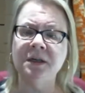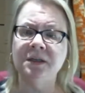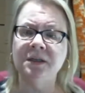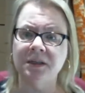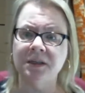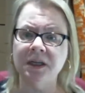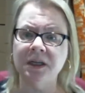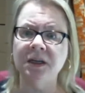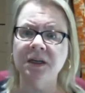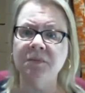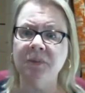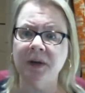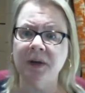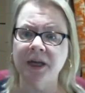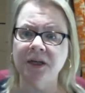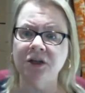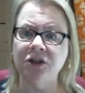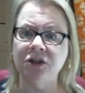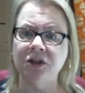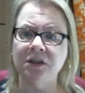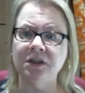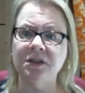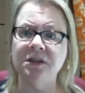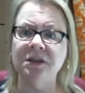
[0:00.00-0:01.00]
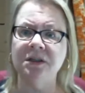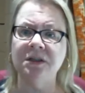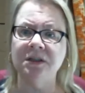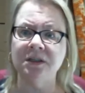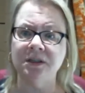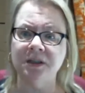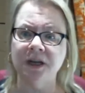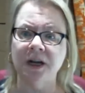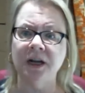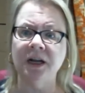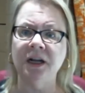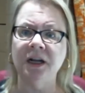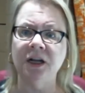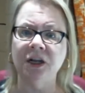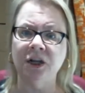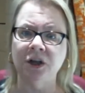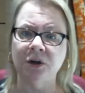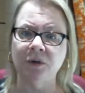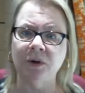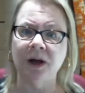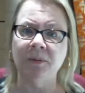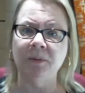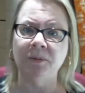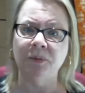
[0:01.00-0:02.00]
seeing patients and designing
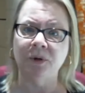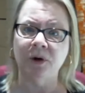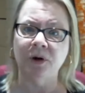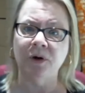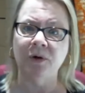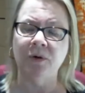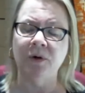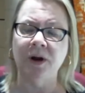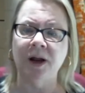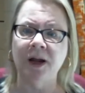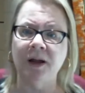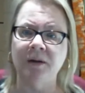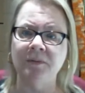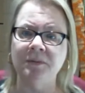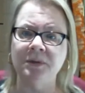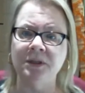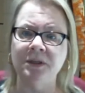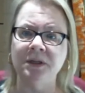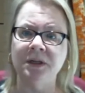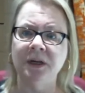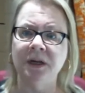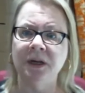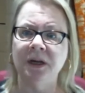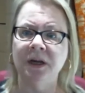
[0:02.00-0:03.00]
QI programs